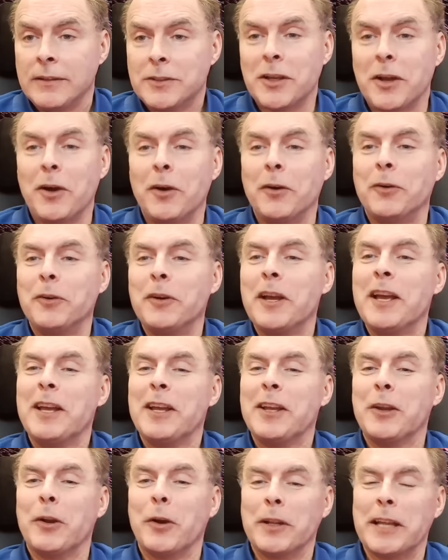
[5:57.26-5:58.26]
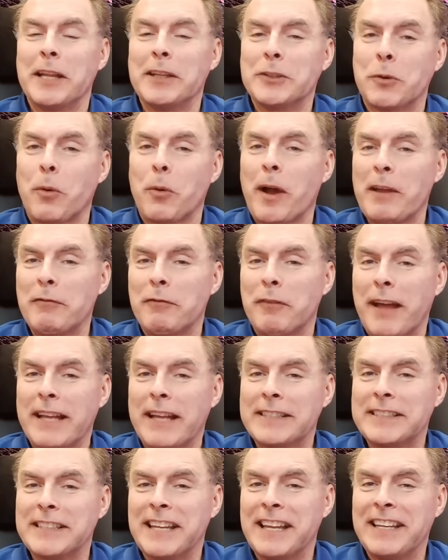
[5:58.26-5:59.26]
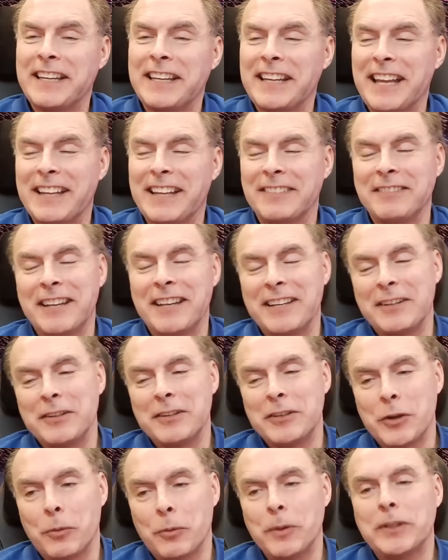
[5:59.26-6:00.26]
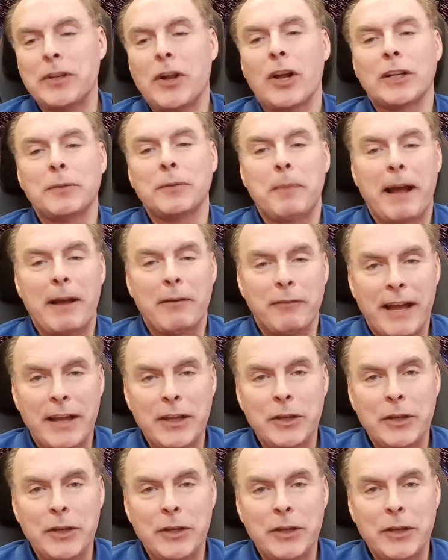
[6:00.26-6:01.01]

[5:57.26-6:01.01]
So, it's quite fascinating. And we talked about